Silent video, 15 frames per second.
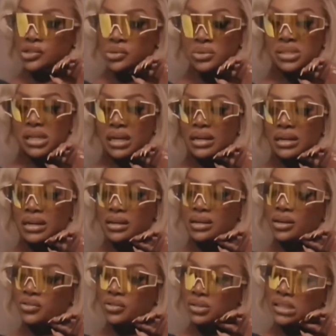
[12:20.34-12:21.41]
she was like,
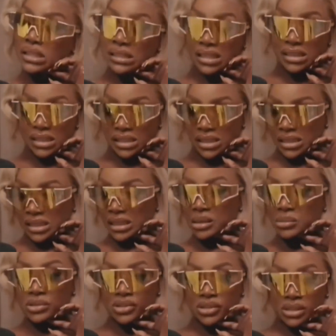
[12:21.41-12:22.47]
for sister to sister,
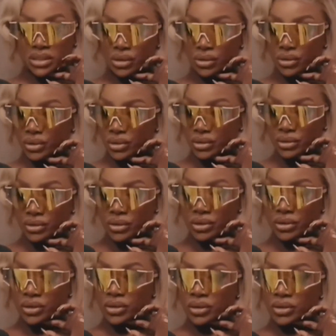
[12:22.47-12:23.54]
let me just tell you.
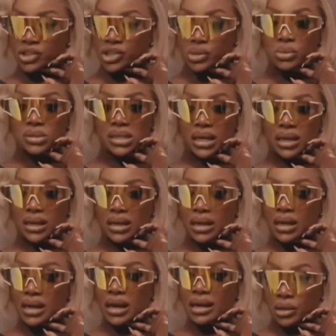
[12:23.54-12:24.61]
She was like,
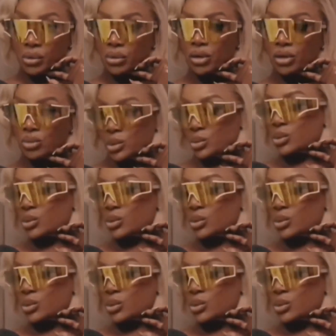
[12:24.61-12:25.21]
I know a lot